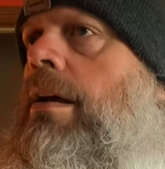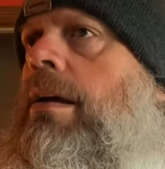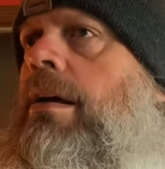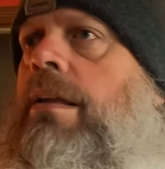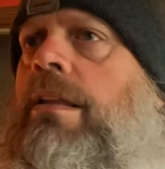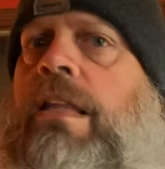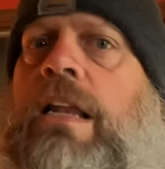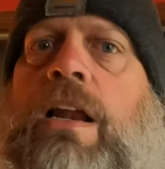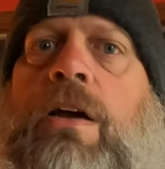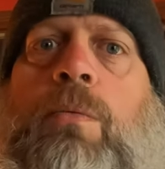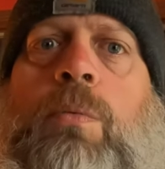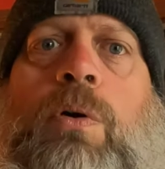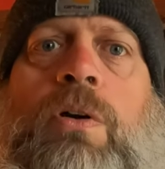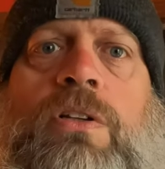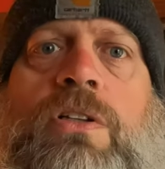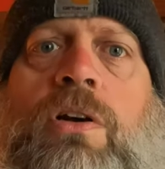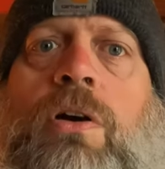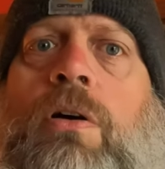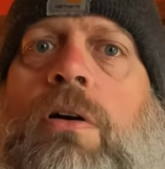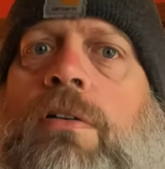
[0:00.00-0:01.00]
that I
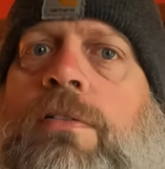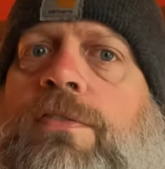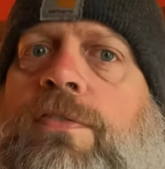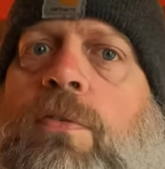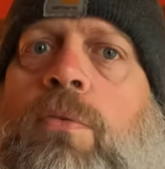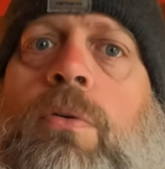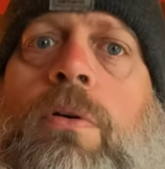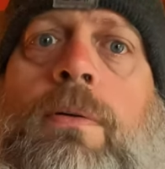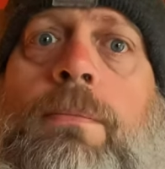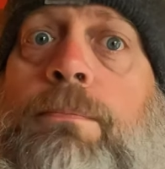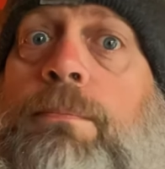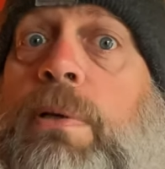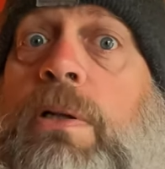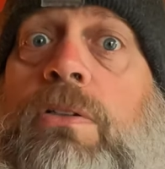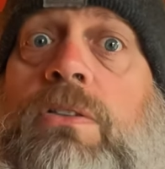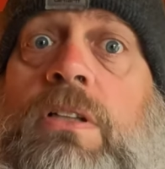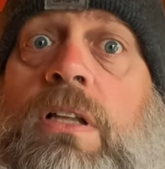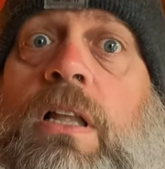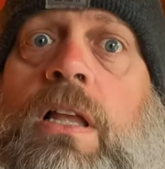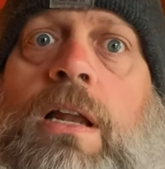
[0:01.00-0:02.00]
worked hard for and
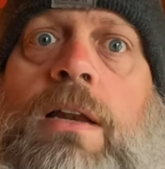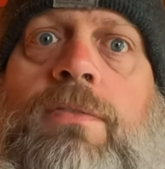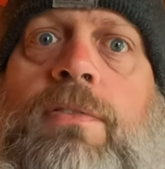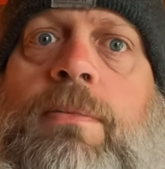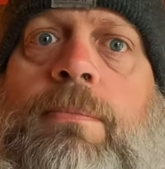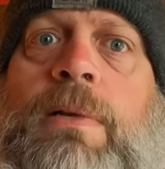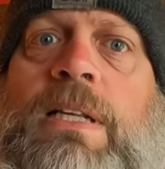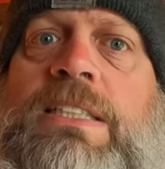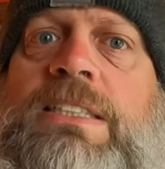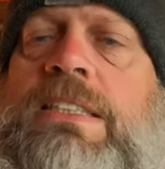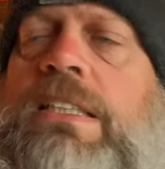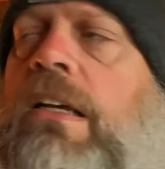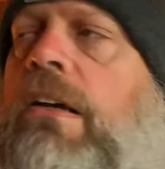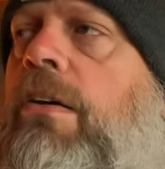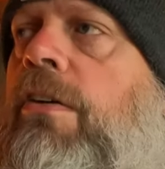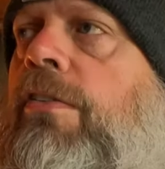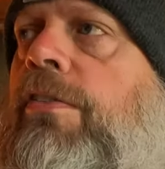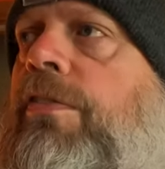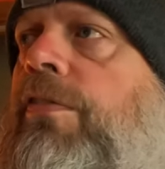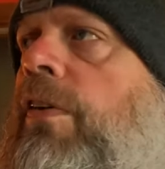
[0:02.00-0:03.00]
built a lot of it
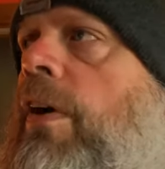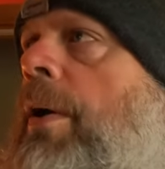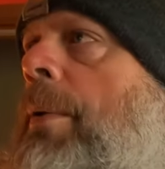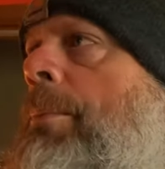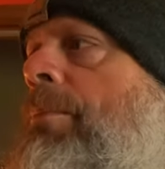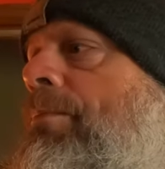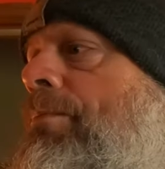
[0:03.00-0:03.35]
myself.